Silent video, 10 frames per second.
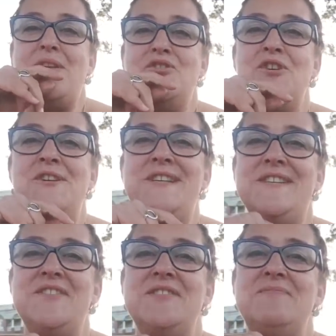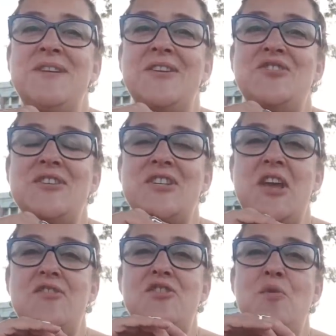Two dicks touching
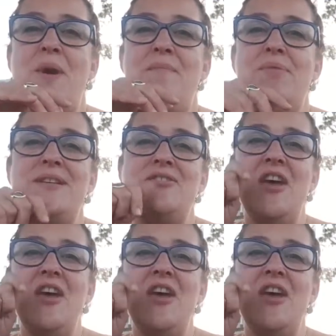together. You win best